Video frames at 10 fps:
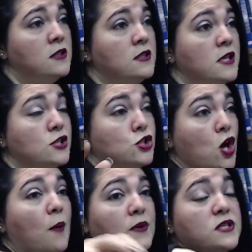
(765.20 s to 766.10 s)
They
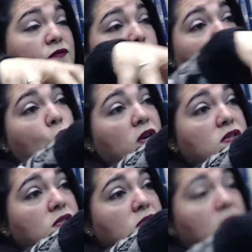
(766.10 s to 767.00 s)
stop in different
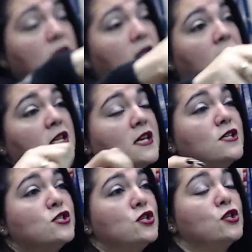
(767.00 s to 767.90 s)
ports. They can
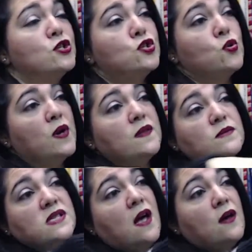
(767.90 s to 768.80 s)
still enjoy
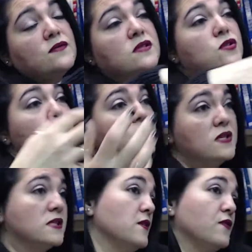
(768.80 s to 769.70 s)
themselves, enjoy
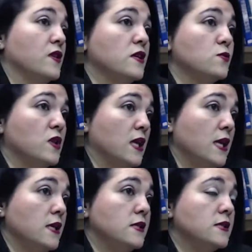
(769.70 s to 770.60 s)
this different things with the
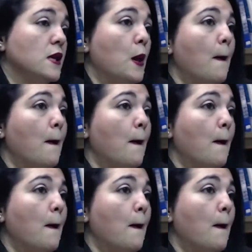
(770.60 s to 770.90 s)
kids,